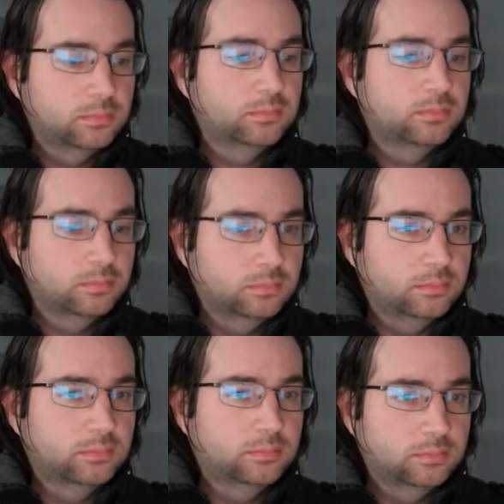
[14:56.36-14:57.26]

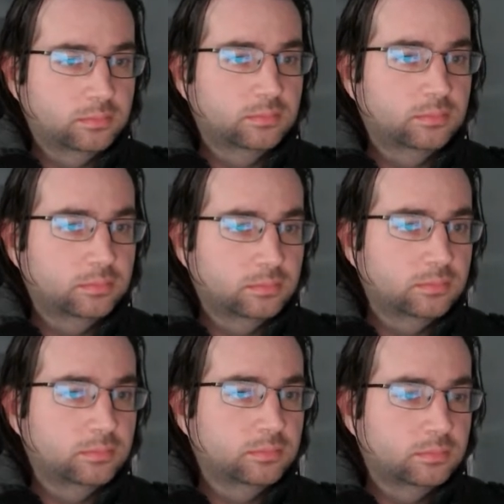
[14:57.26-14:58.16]

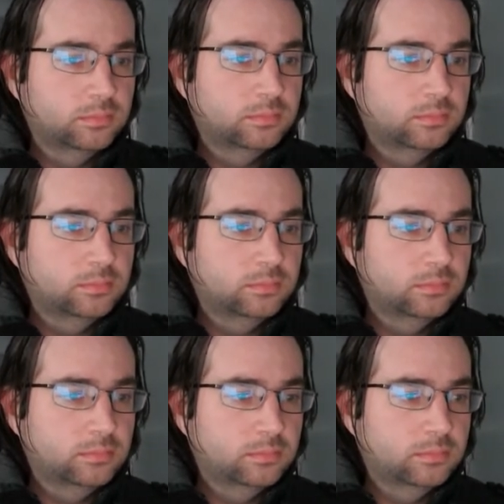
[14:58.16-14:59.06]

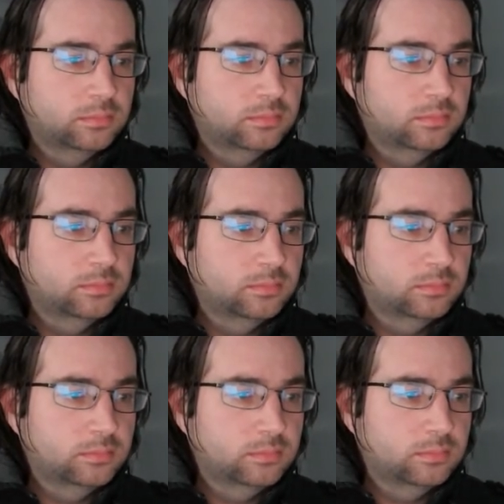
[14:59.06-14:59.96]

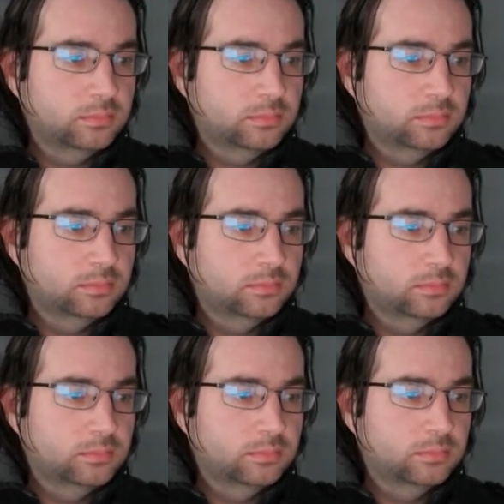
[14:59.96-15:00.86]

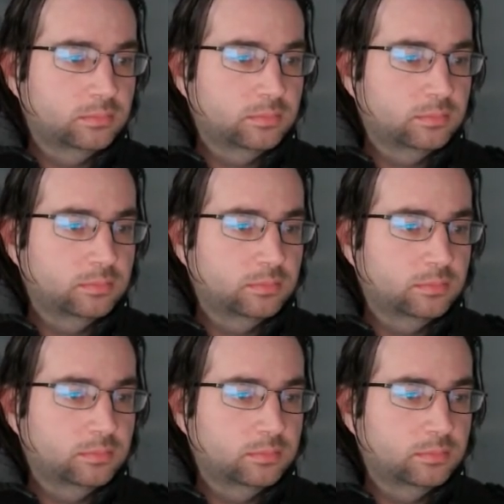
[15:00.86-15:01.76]

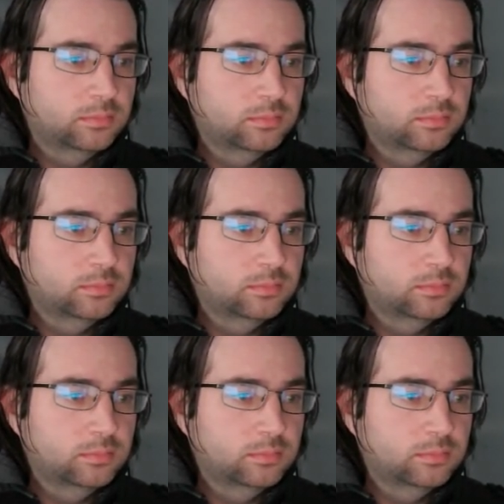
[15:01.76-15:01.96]
The person shown says nothing.